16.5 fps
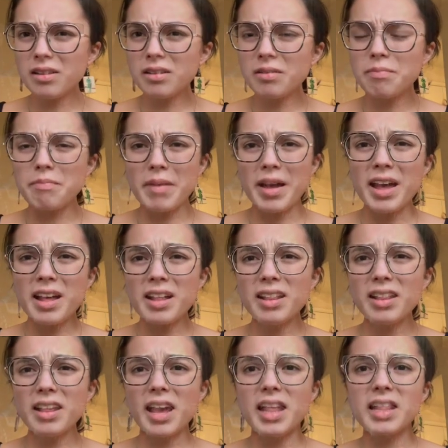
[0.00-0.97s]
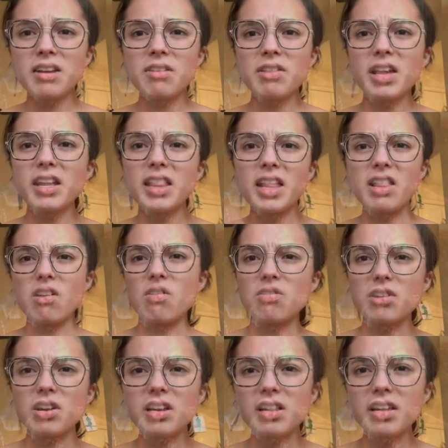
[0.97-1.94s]
and then it's like, that's also
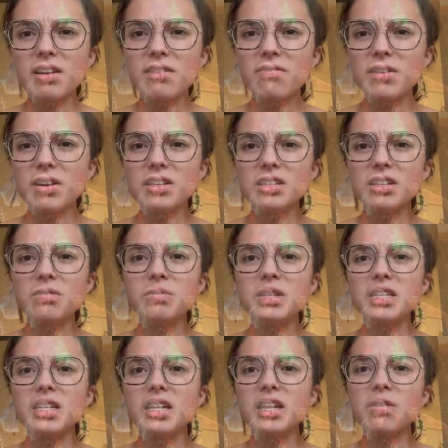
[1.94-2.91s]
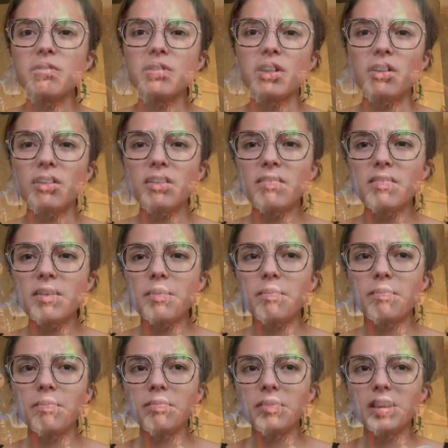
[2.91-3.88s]
kind of like a fairy tale retelling with all of the
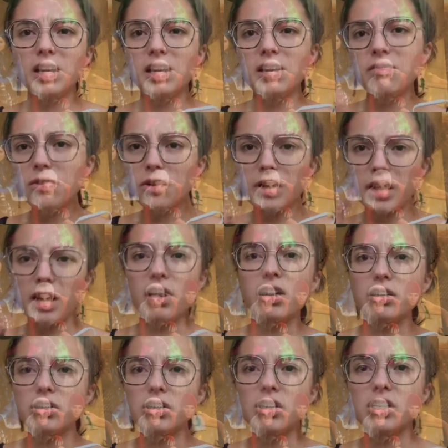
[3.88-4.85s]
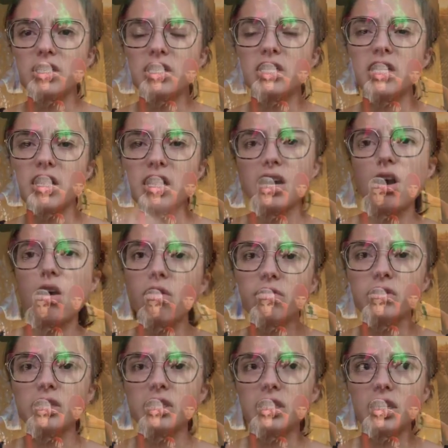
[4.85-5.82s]
evil characters, and then they go over
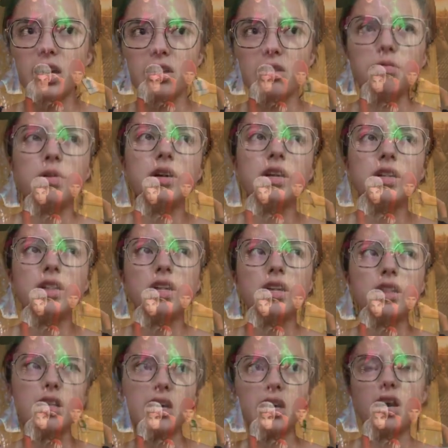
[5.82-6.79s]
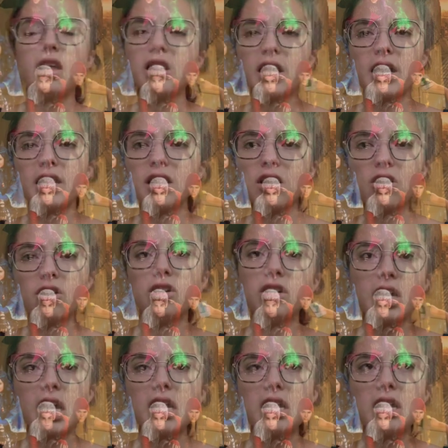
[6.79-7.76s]
to the other one, and the, like, the good
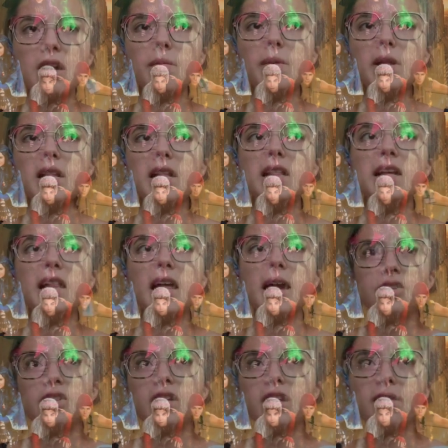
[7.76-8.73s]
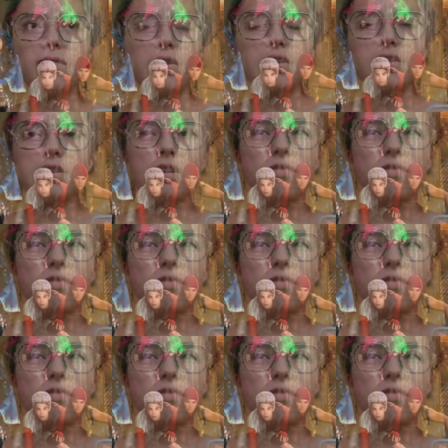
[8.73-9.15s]
kingdom, and then they, like, she, like, falls in love